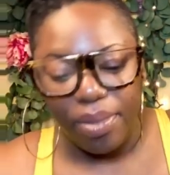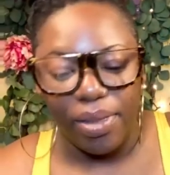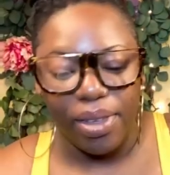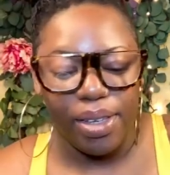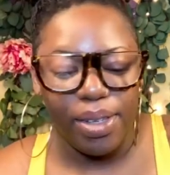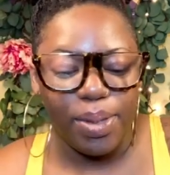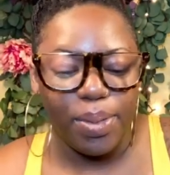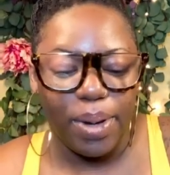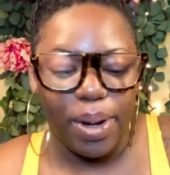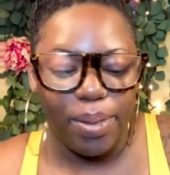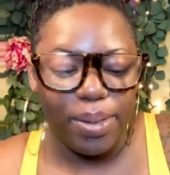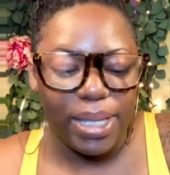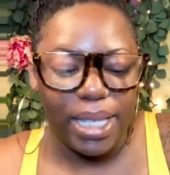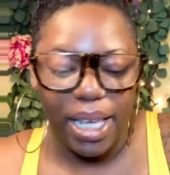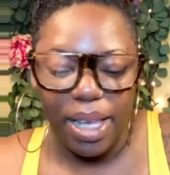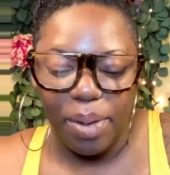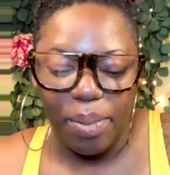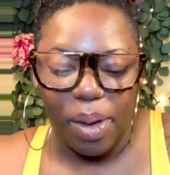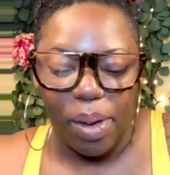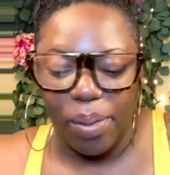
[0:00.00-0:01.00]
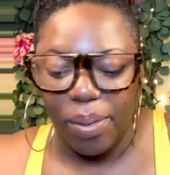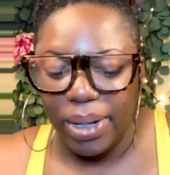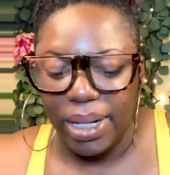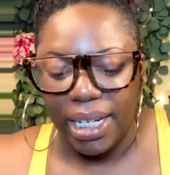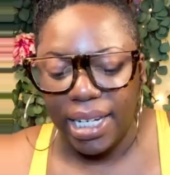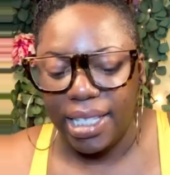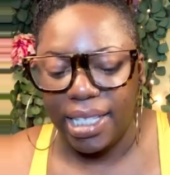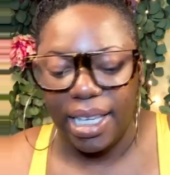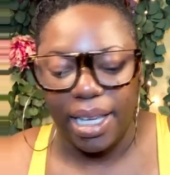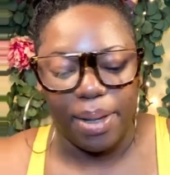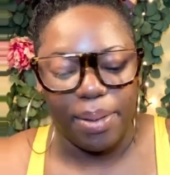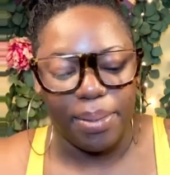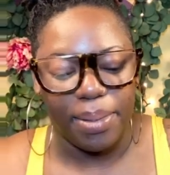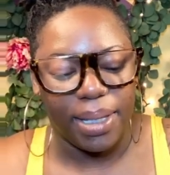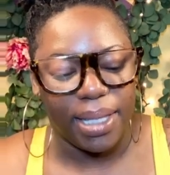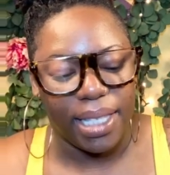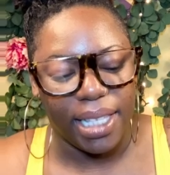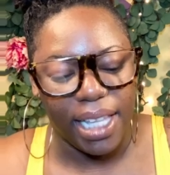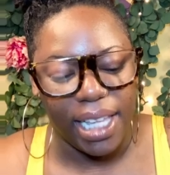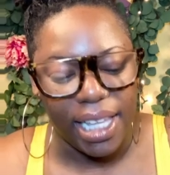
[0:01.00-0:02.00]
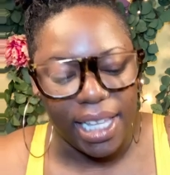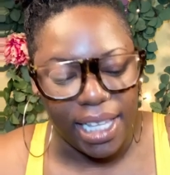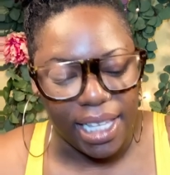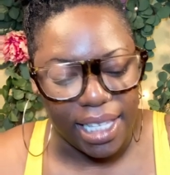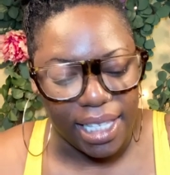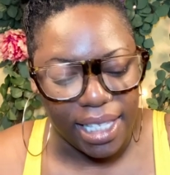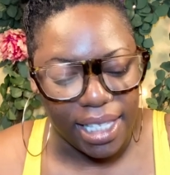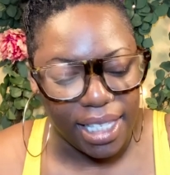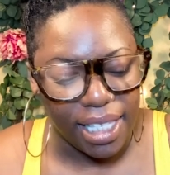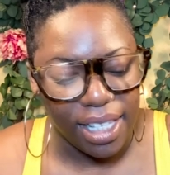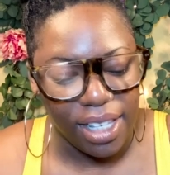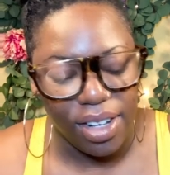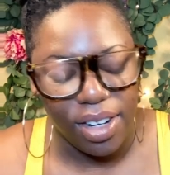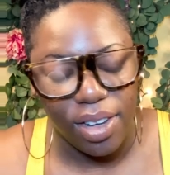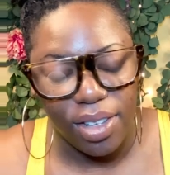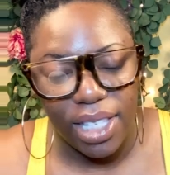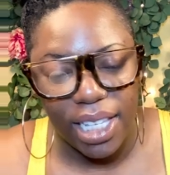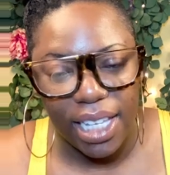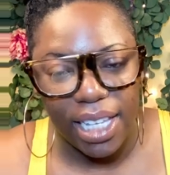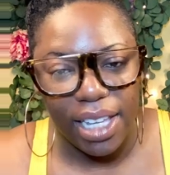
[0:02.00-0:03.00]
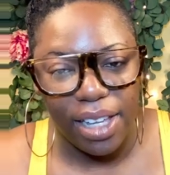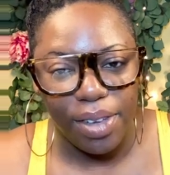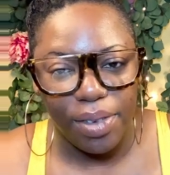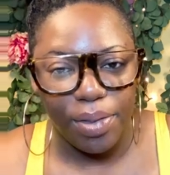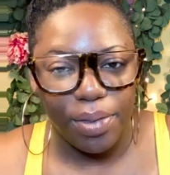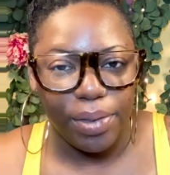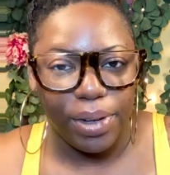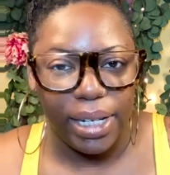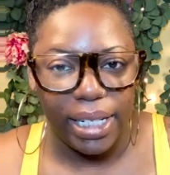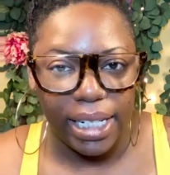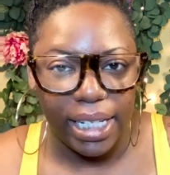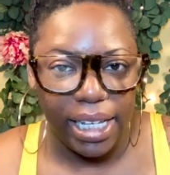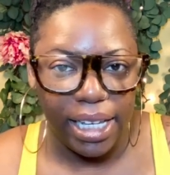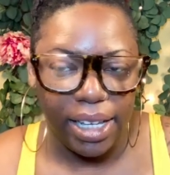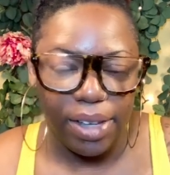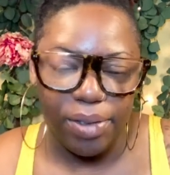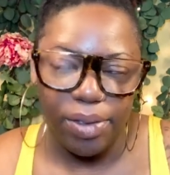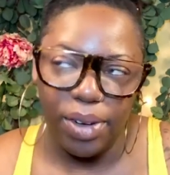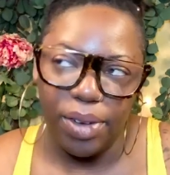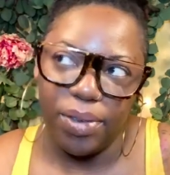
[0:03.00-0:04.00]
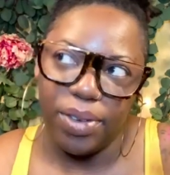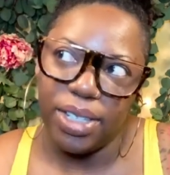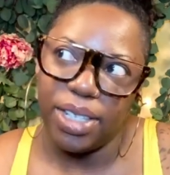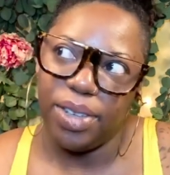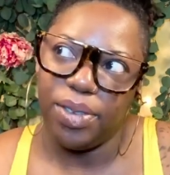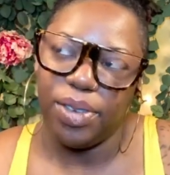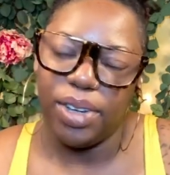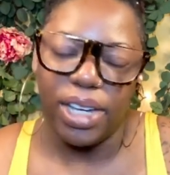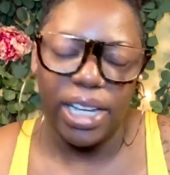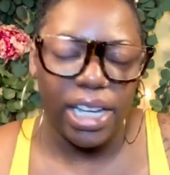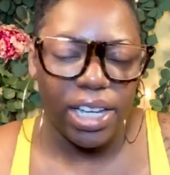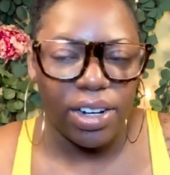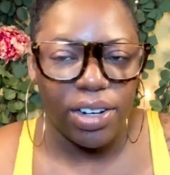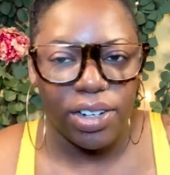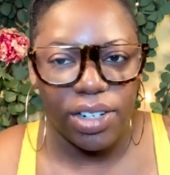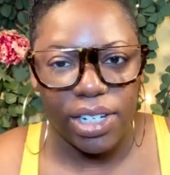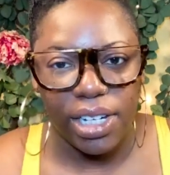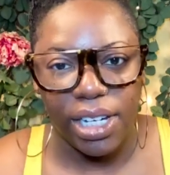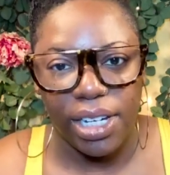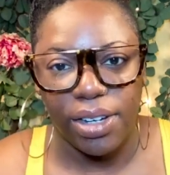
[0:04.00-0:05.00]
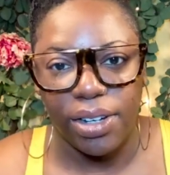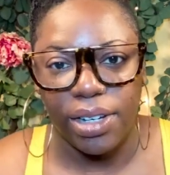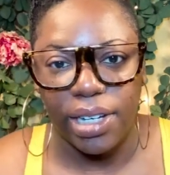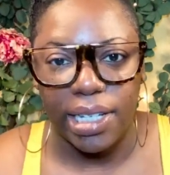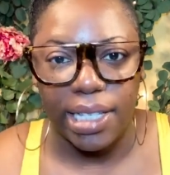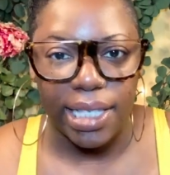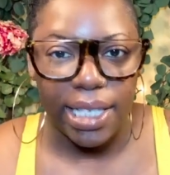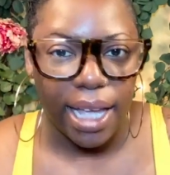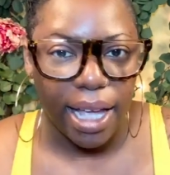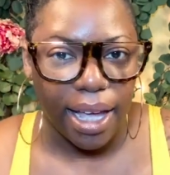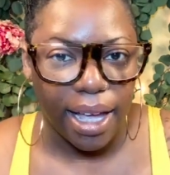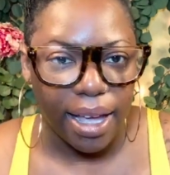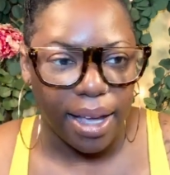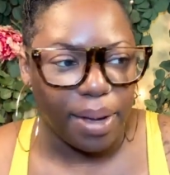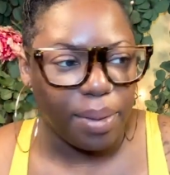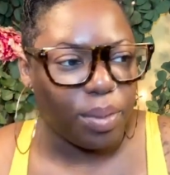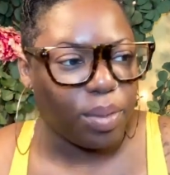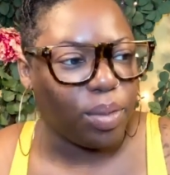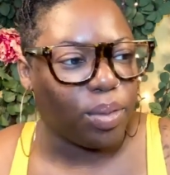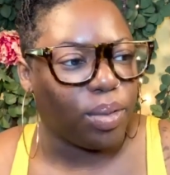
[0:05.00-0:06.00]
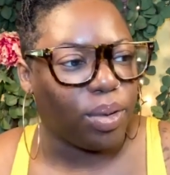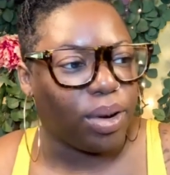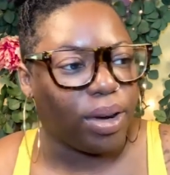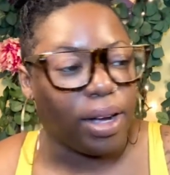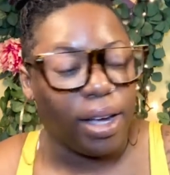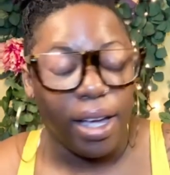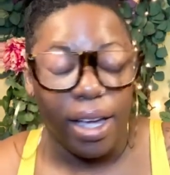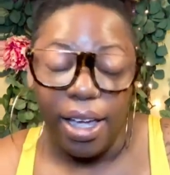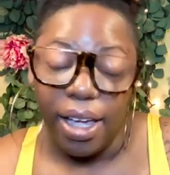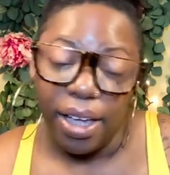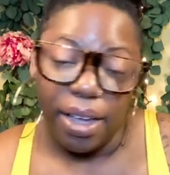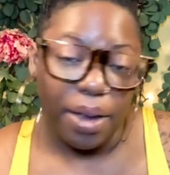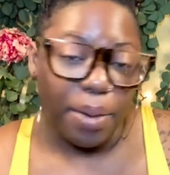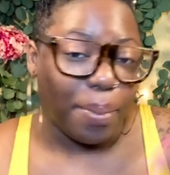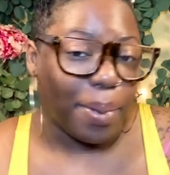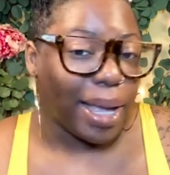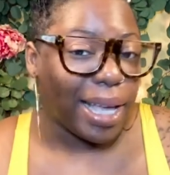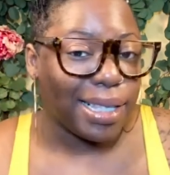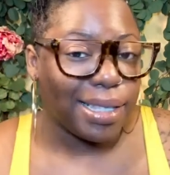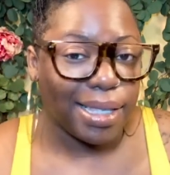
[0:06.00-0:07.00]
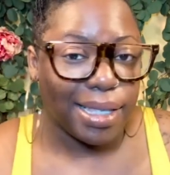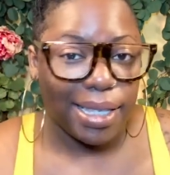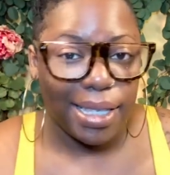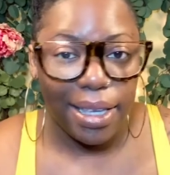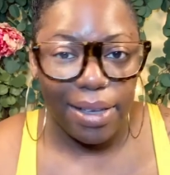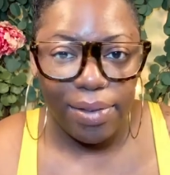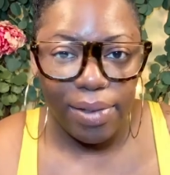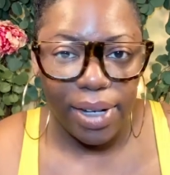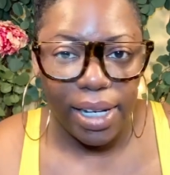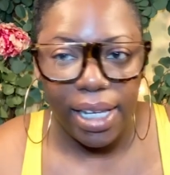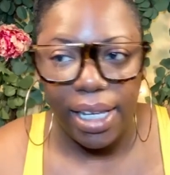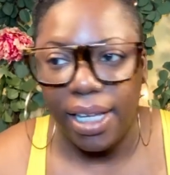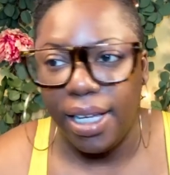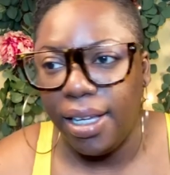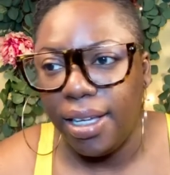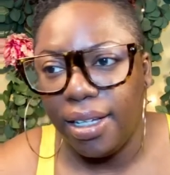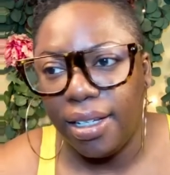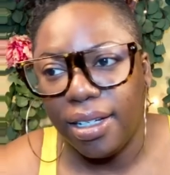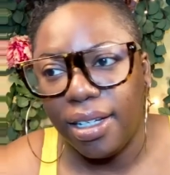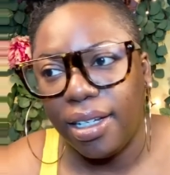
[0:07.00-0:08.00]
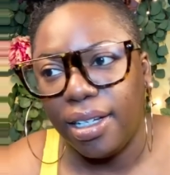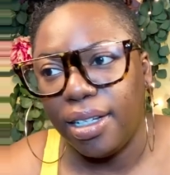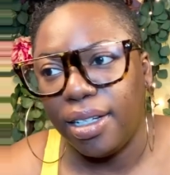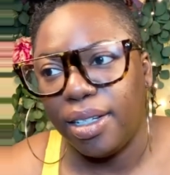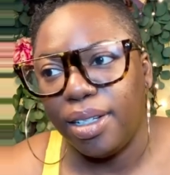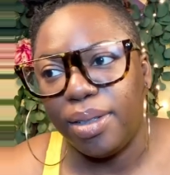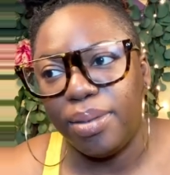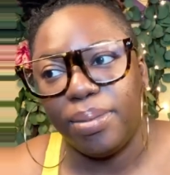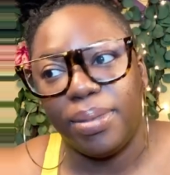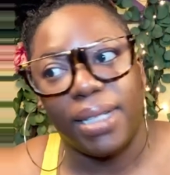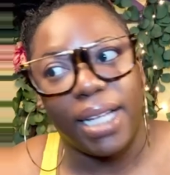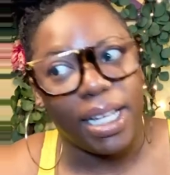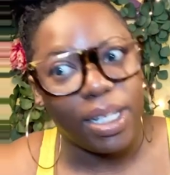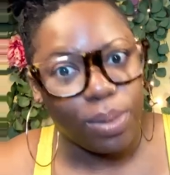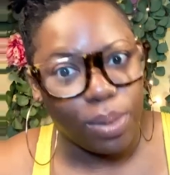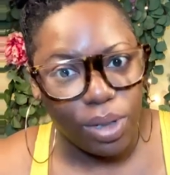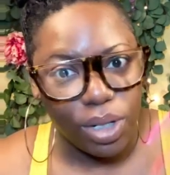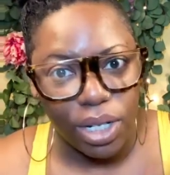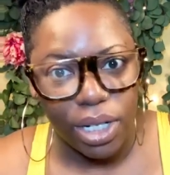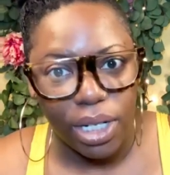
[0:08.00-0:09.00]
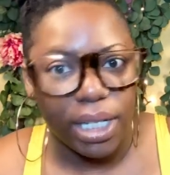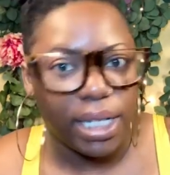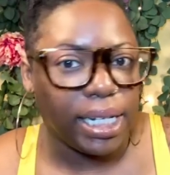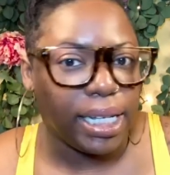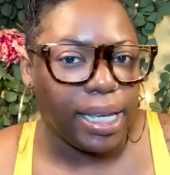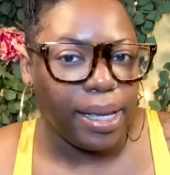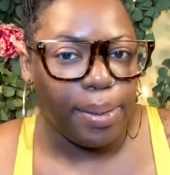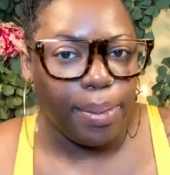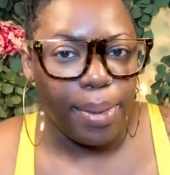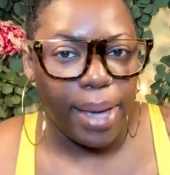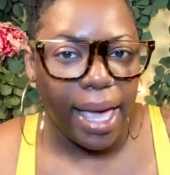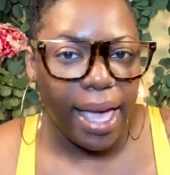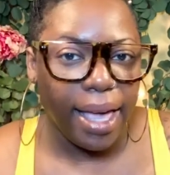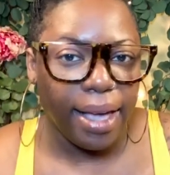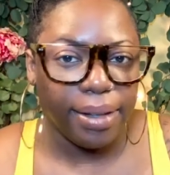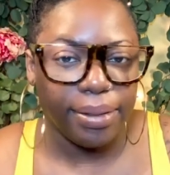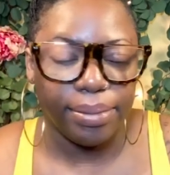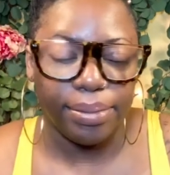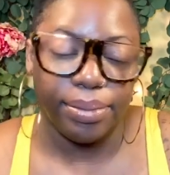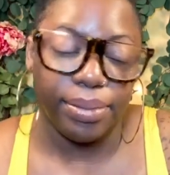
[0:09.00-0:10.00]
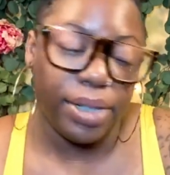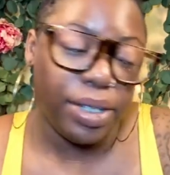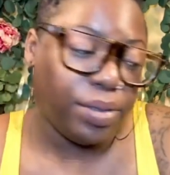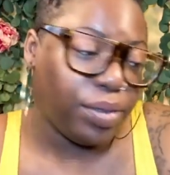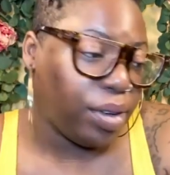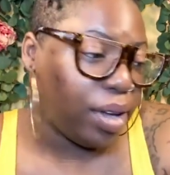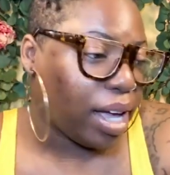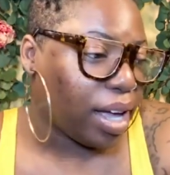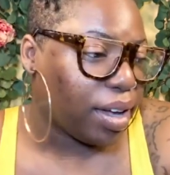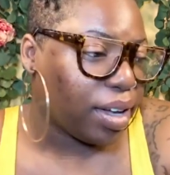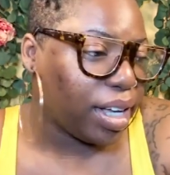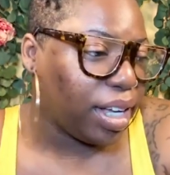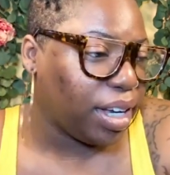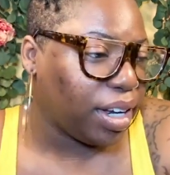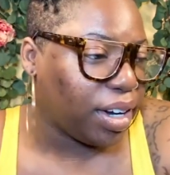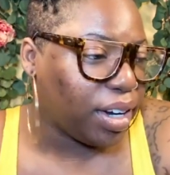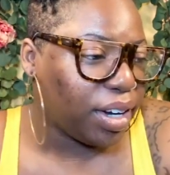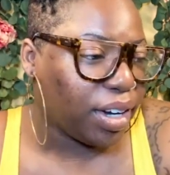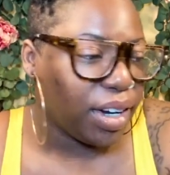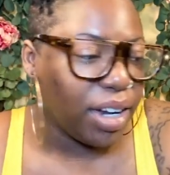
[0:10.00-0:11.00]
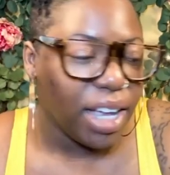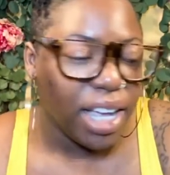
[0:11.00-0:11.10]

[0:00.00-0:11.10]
That's what I was saying about one of the tips is, you know, to give freely, even if it's of your energy or your time or your positivity. That's what you're going to get back. If you're out here